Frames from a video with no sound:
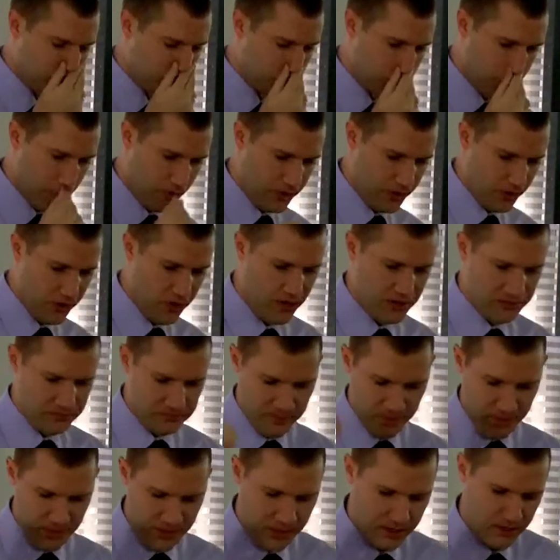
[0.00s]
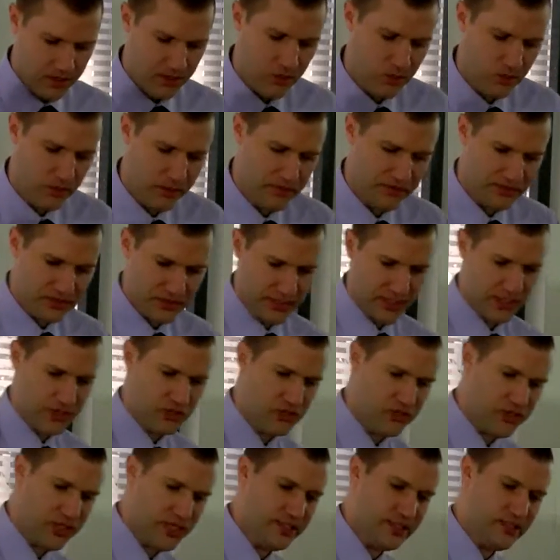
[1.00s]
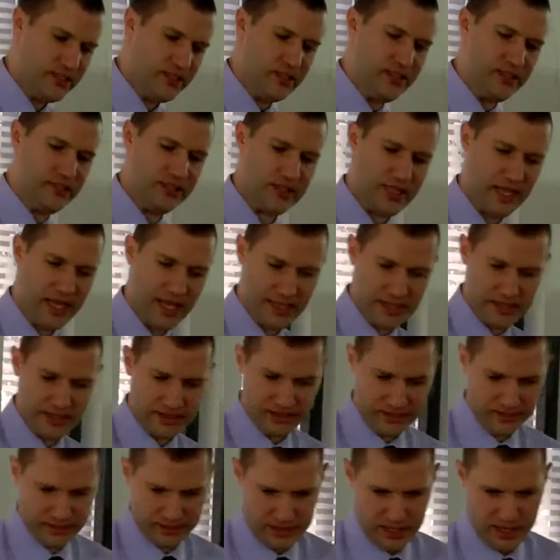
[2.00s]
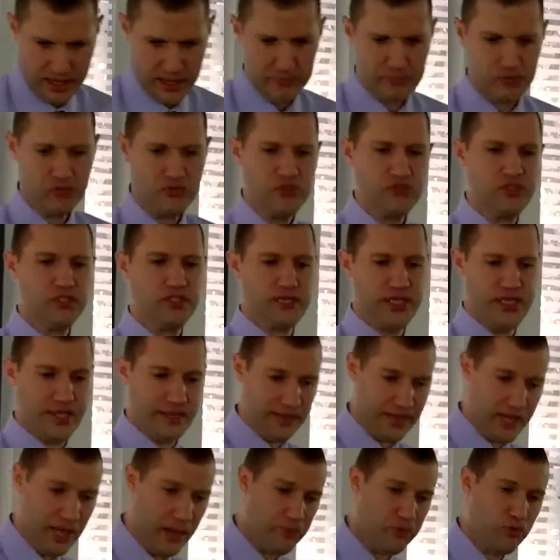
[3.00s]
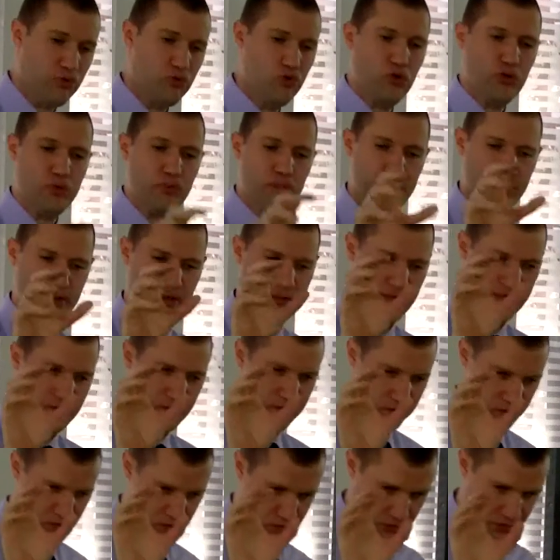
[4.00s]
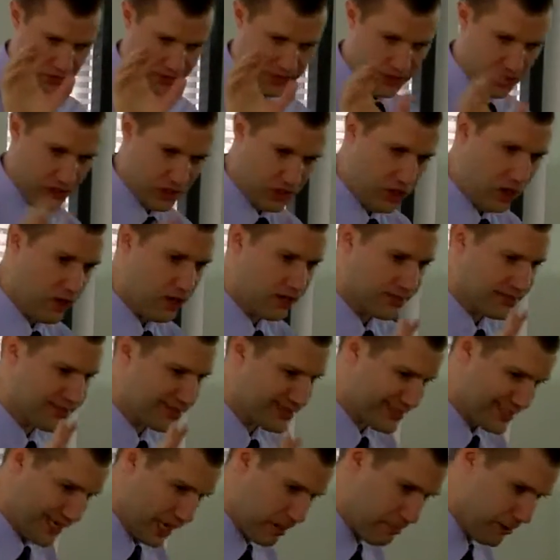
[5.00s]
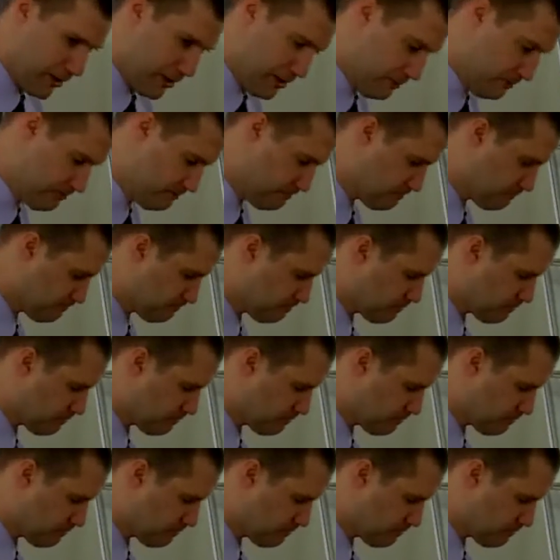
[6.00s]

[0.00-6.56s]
What's going on? We've seen Jesus and his disciples in the upper room during the Last Supper.